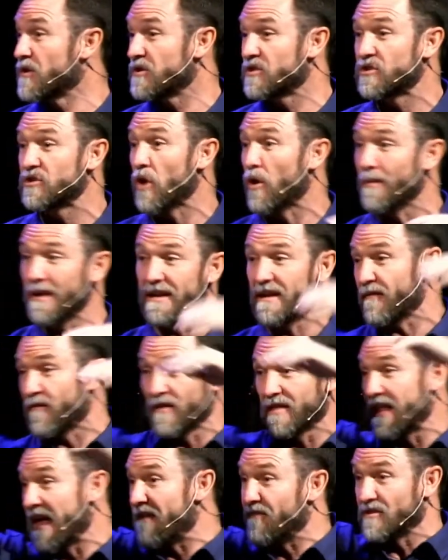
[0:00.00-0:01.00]
There's so many
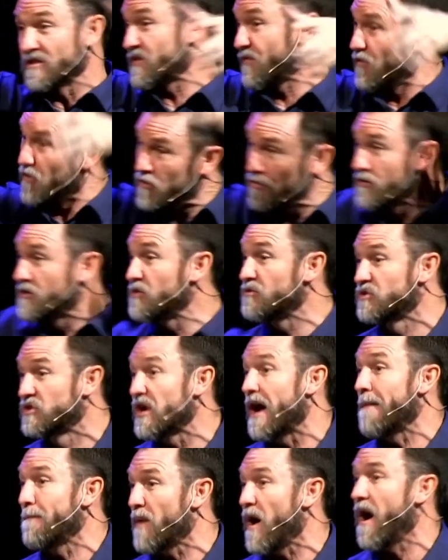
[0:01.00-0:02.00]
different levels for you to
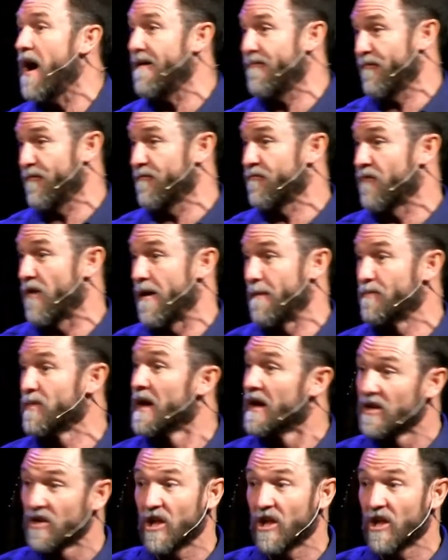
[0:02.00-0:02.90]
jump off from.